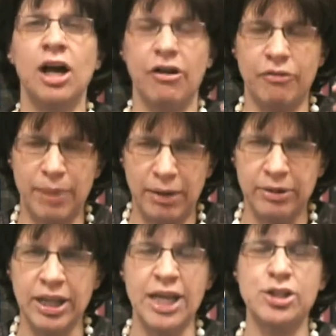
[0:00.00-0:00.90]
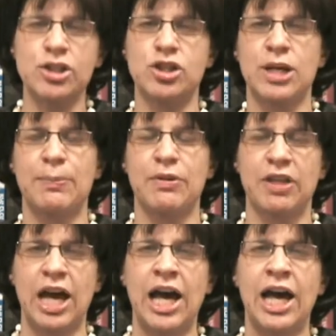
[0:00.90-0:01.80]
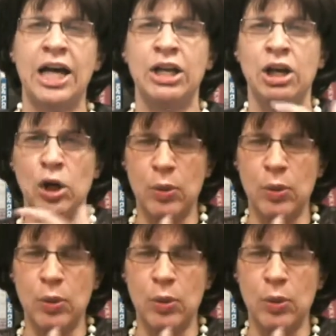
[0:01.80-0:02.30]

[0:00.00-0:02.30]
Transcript: of my relationship with God.